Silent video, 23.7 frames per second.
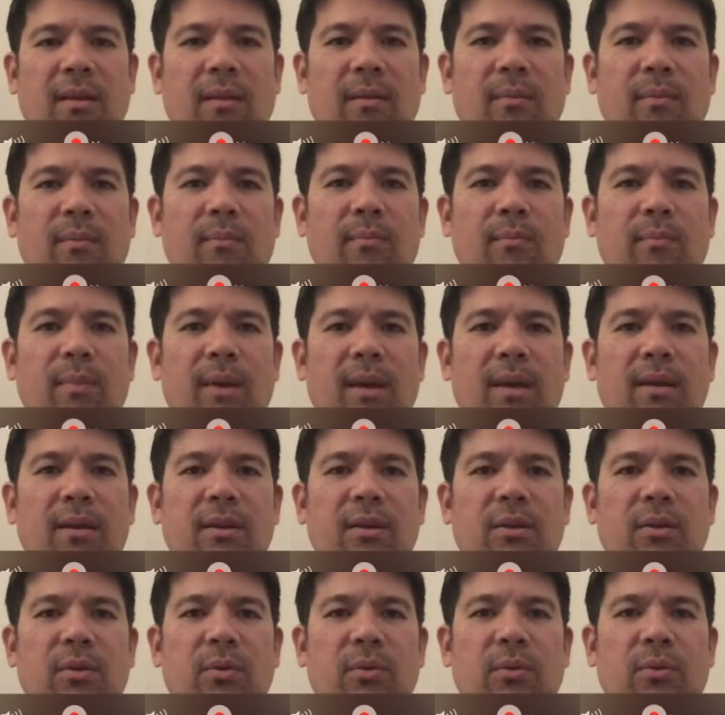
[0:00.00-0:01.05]

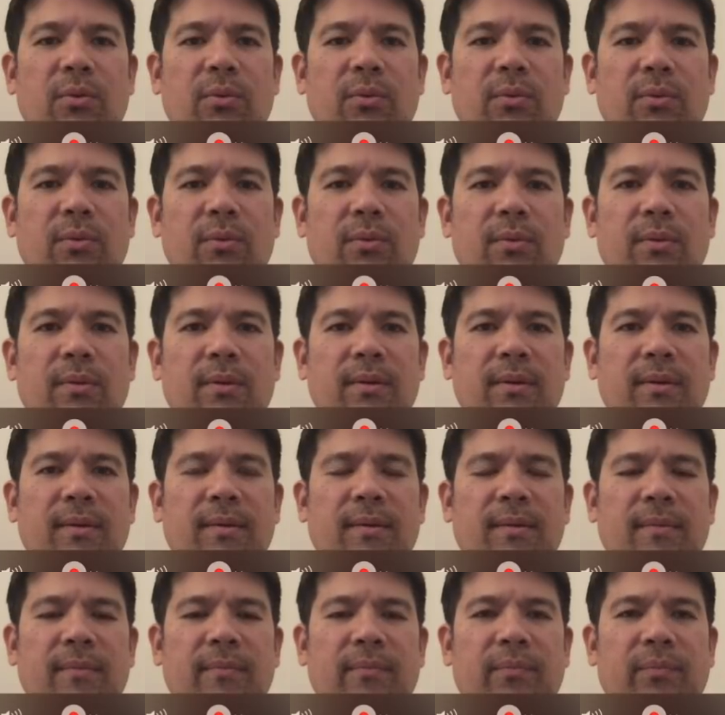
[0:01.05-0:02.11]
menu.
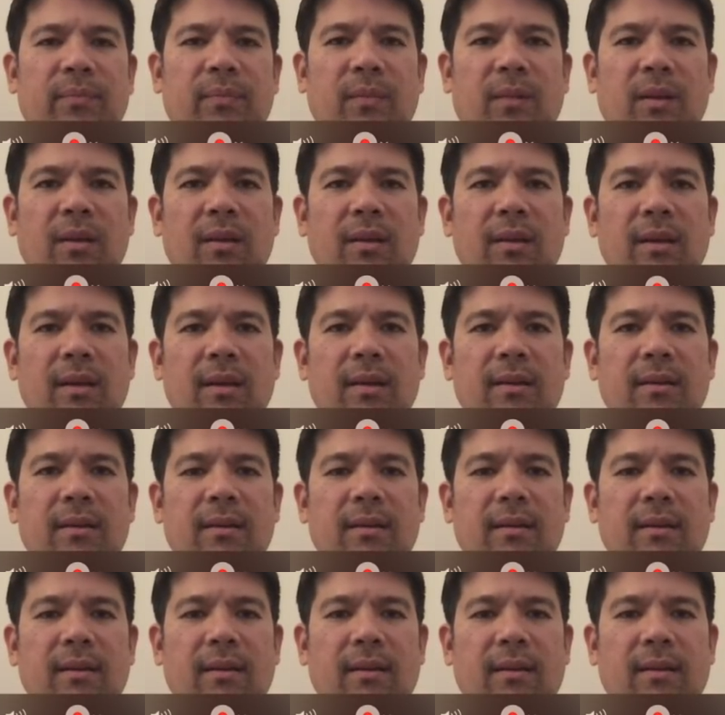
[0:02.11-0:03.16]
Okay,
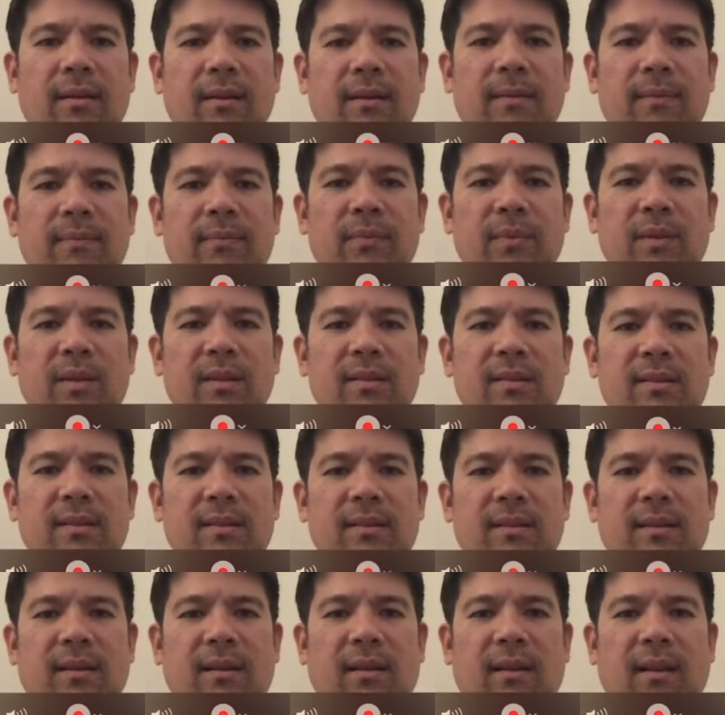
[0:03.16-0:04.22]
this
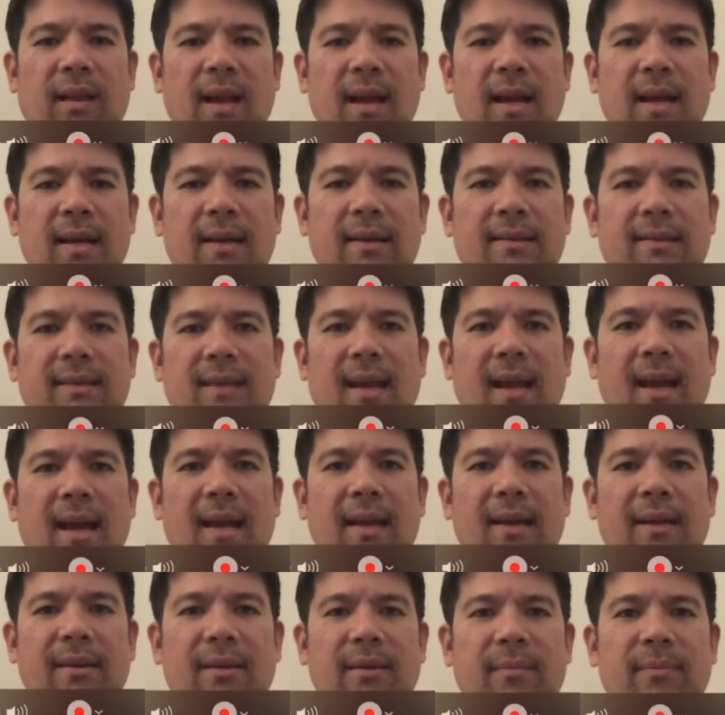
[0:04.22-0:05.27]
is class
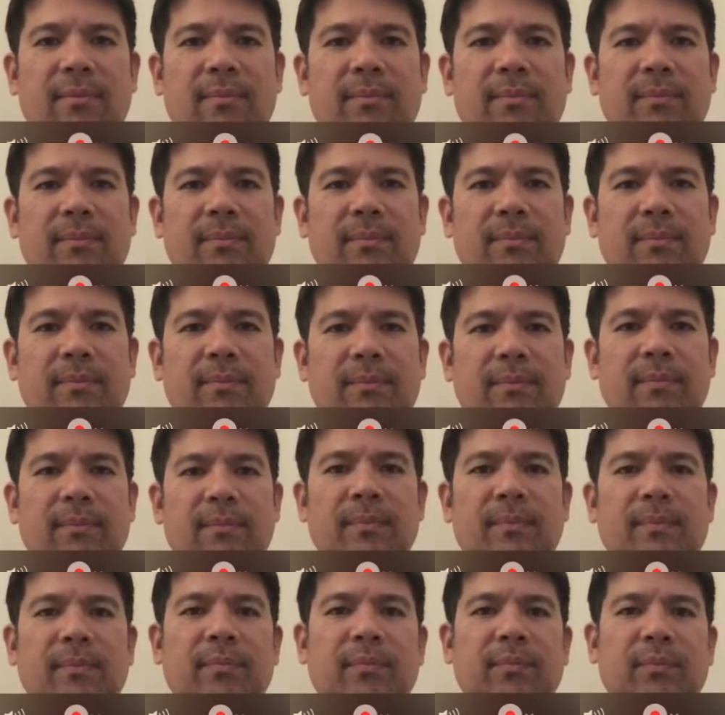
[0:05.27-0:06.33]
item.
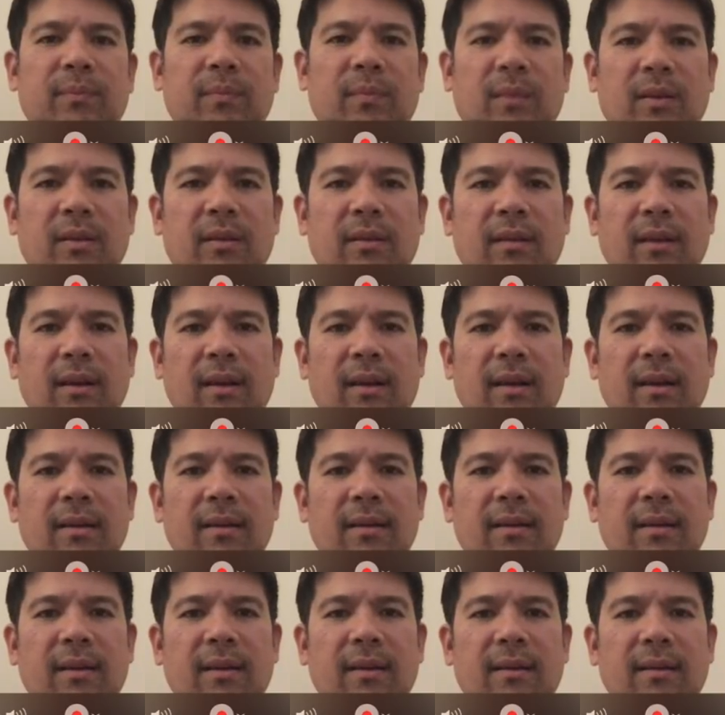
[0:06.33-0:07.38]

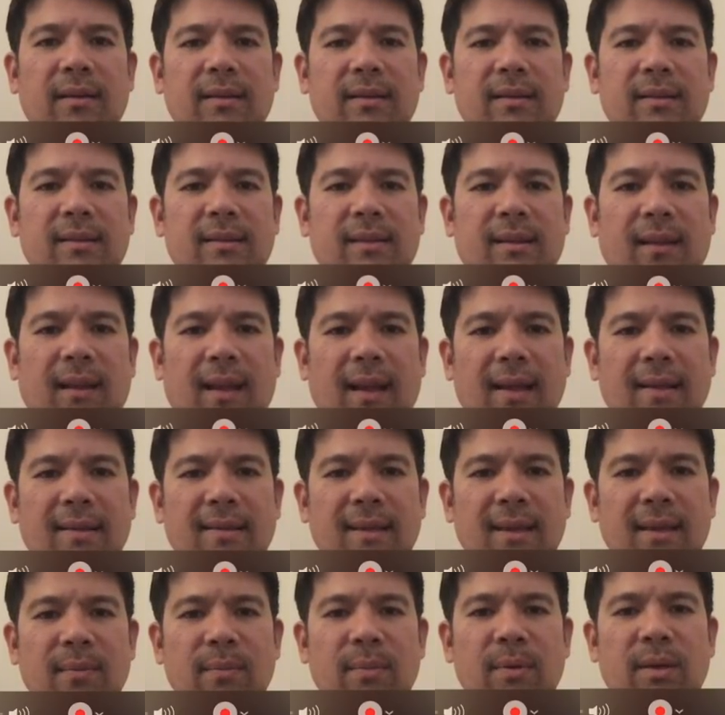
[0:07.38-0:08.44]
Okay, and this is class
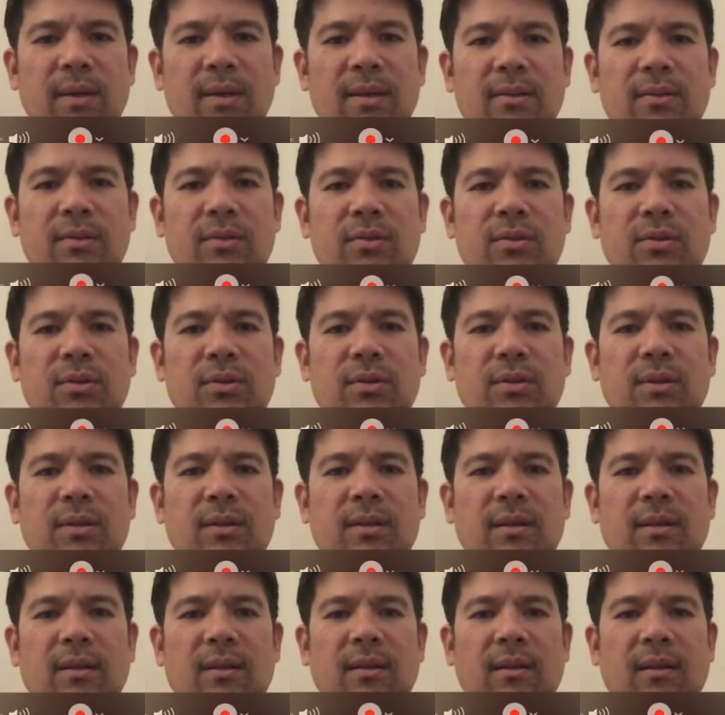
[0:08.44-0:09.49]
image,
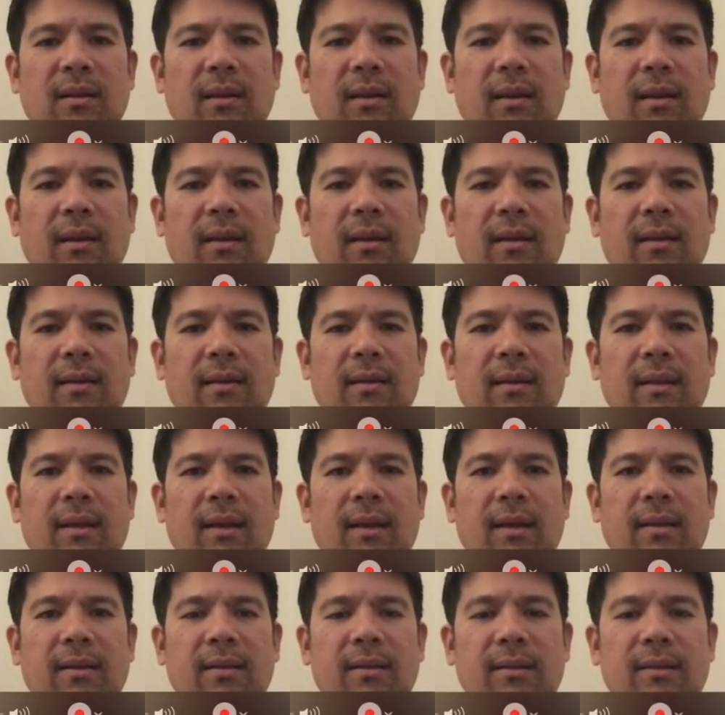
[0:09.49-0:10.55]
and
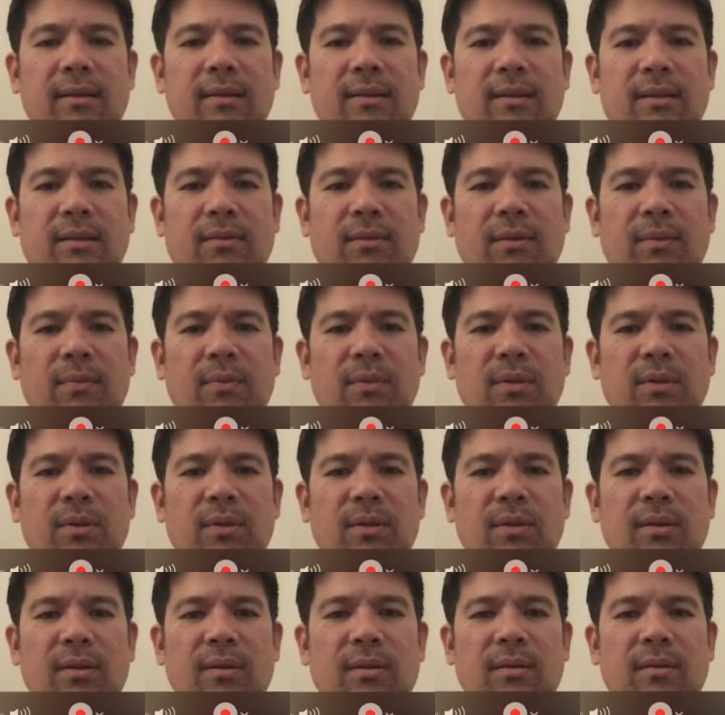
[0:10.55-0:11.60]
then the
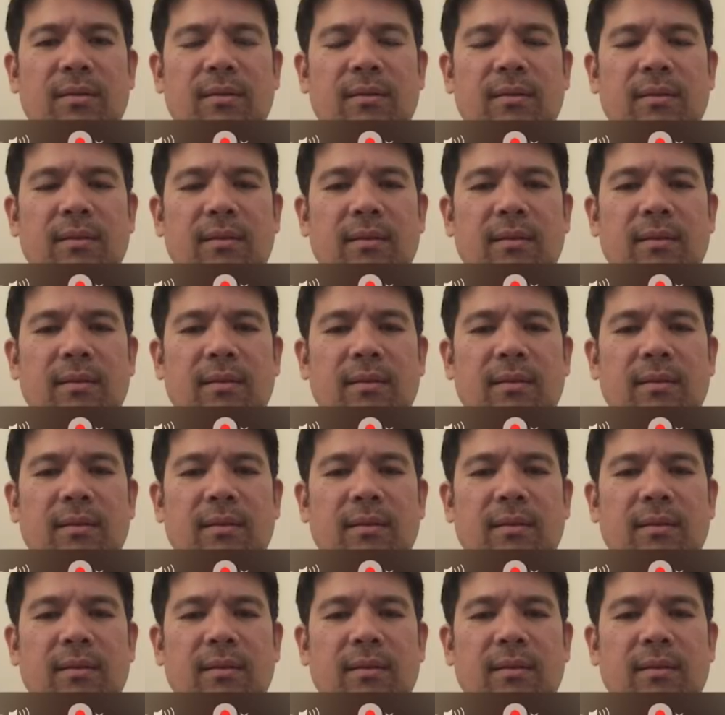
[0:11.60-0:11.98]
description